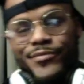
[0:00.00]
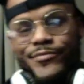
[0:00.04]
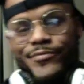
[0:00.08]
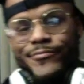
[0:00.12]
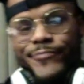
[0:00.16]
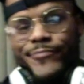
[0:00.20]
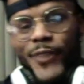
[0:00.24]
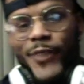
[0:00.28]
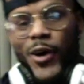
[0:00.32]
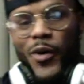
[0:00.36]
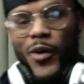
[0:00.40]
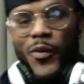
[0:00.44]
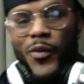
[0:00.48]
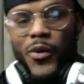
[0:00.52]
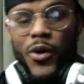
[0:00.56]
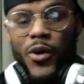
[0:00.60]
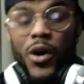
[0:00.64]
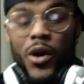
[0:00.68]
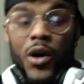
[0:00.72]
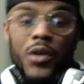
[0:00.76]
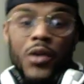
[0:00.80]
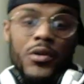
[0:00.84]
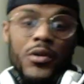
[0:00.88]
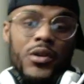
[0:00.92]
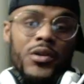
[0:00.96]

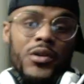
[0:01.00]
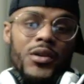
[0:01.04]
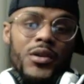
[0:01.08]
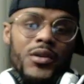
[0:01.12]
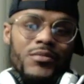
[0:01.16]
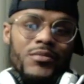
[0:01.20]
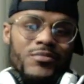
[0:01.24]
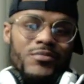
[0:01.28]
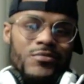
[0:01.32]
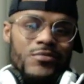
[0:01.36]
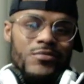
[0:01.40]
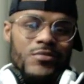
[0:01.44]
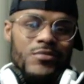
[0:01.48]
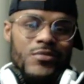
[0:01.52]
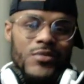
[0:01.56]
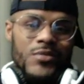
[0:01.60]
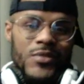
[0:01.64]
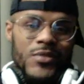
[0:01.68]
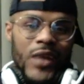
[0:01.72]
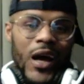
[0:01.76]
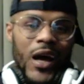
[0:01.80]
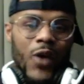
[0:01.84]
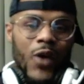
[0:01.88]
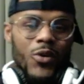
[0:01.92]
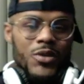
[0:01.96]
Overall,
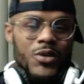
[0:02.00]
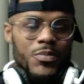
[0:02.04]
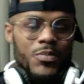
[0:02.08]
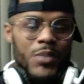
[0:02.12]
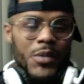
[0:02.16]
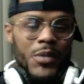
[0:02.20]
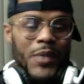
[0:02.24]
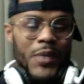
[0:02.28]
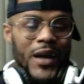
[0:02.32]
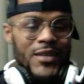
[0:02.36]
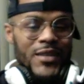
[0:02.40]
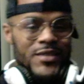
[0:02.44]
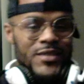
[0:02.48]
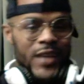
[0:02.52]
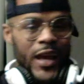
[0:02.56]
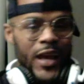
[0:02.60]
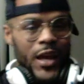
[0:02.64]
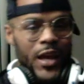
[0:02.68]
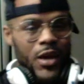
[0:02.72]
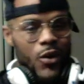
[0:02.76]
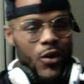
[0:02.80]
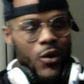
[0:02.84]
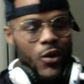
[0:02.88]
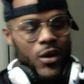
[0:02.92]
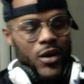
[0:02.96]
that would be my take
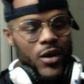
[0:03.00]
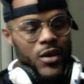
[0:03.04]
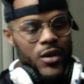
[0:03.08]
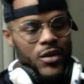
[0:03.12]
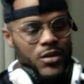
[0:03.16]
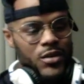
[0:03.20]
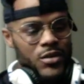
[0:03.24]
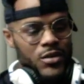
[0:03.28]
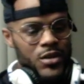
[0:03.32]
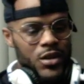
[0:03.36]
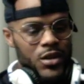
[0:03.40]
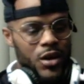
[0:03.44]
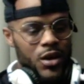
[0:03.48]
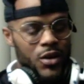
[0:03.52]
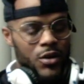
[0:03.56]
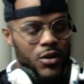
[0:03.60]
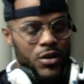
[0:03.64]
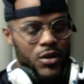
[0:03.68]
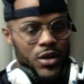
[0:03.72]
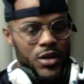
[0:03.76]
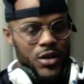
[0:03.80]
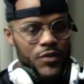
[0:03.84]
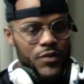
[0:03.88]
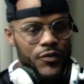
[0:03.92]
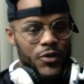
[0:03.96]
on it. You know,
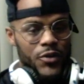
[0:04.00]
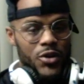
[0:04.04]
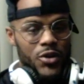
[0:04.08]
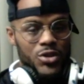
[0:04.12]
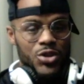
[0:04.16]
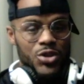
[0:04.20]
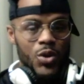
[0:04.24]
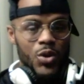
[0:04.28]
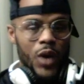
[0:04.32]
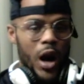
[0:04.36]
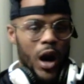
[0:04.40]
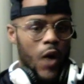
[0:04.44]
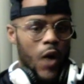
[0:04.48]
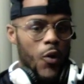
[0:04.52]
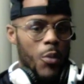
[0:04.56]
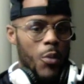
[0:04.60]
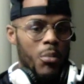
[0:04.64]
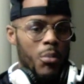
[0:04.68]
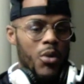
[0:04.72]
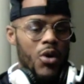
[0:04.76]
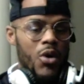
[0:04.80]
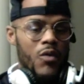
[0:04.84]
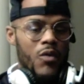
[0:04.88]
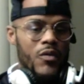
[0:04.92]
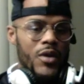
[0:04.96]
for a 2-hour
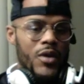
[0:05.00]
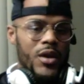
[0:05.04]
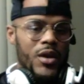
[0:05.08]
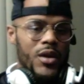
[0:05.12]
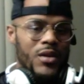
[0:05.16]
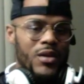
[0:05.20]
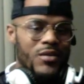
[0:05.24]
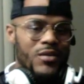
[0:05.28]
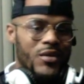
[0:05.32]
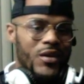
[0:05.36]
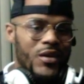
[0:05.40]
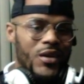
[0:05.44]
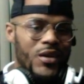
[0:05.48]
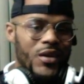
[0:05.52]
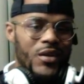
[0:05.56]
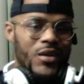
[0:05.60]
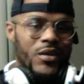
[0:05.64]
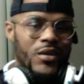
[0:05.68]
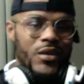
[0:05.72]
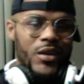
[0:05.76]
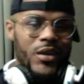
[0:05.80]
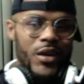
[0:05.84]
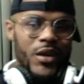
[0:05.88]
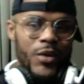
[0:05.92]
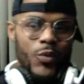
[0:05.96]
movie,
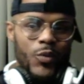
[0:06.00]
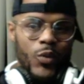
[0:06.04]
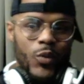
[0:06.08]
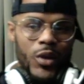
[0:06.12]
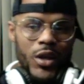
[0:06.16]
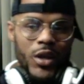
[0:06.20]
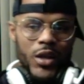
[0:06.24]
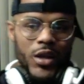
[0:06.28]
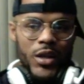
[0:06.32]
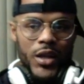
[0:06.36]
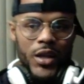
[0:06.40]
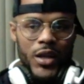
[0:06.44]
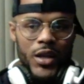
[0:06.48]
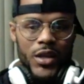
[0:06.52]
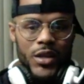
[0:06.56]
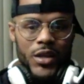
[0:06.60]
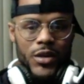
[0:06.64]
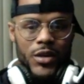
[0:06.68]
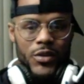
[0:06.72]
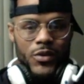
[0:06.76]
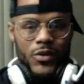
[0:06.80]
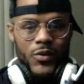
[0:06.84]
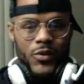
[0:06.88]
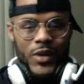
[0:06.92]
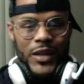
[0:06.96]
it really didn't
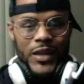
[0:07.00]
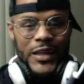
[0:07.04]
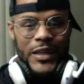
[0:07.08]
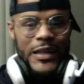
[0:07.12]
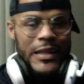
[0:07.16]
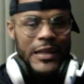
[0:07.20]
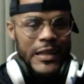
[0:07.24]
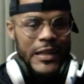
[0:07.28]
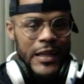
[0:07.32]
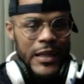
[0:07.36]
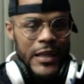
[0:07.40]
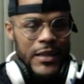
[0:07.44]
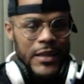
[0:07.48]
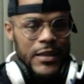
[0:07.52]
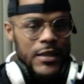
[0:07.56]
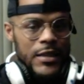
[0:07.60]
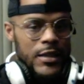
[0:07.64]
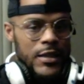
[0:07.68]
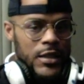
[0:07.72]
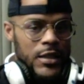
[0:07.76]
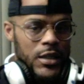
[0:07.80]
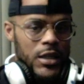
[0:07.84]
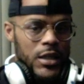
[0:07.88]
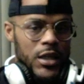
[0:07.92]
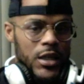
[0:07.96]
get
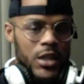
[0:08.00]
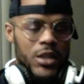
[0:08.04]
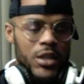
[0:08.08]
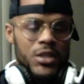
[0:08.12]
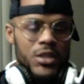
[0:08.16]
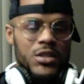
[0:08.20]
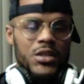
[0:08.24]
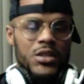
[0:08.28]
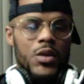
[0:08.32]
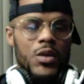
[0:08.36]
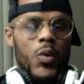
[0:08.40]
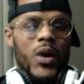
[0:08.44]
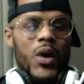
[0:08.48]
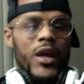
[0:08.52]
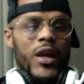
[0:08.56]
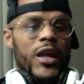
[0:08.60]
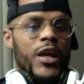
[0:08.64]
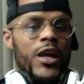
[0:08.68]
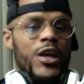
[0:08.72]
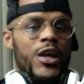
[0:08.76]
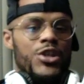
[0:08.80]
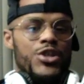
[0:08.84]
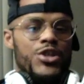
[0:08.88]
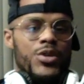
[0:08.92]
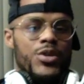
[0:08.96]
good and somewhat
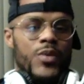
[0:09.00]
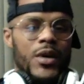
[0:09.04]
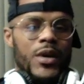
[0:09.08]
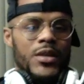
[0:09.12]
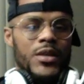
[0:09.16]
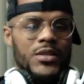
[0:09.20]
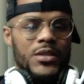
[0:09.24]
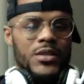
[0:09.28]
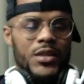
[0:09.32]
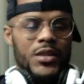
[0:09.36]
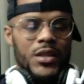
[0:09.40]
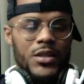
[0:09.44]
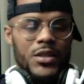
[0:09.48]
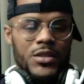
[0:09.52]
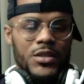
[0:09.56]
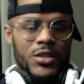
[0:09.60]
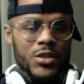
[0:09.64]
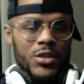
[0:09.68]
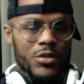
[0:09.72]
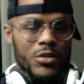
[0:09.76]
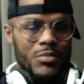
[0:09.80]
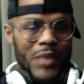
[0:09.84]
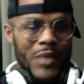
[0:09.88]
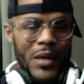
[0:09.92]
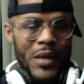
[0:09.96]
interesting until
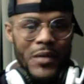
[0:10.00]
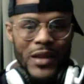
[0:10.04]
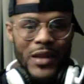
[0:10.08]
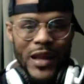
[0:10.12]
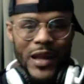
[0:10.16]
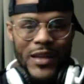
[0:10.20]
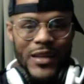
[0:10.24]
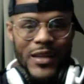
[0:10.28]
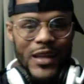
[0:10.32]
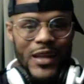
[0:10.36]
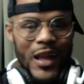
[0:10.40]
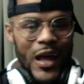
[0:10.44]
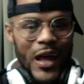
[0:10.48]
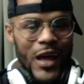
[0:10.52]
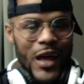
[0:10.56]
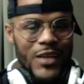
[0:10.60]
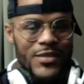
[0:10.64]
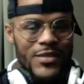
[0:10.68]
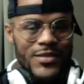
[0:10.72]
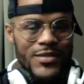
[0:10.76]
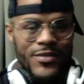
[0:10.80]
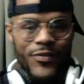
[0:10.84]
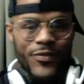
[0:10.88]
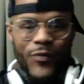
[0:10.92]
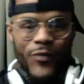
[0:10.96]
maybe like the
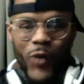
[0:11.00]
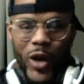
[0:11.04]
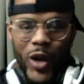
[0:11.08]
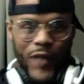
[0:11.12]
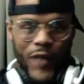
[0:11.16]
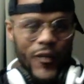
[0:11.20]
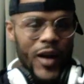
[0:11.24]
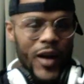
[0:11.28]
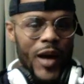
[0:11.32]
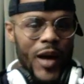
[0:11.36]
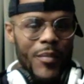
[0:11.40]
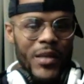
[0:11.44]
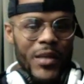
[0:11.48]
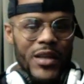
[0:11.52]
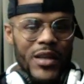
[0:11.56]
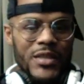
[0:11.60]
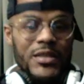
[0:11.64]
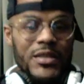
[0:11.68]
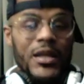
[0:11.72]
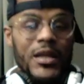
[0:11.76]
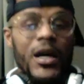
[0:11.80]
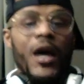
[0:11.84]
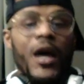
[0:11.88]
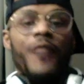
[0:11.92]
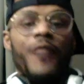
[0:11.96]
last 45 minutes
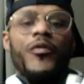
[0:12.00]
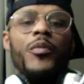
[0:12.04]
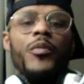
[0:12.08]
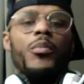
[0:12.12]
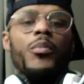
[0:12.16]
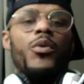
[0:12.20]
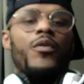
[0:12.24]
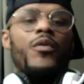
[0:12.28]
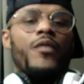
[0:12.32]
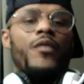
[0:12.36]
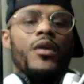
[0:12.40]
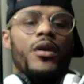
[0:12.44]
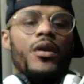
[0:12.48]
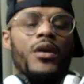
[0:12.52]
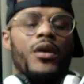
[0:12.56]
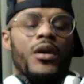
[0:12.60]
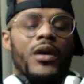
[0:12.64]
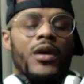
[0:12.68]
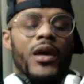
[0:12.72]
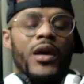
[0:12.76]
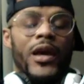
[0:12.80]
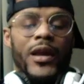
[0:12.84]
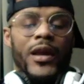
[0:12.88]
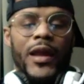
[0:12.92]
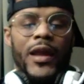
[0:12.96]
of the movie.
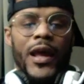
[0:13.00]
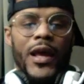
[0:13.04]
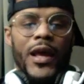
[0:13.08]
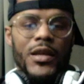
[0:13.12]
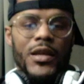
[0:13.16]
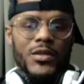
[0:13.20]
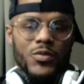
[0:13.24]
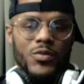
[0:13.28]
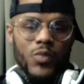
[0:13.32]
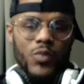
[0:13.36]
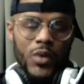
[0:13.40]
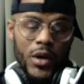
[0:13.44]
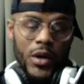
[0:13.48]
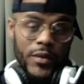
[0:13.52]
And that's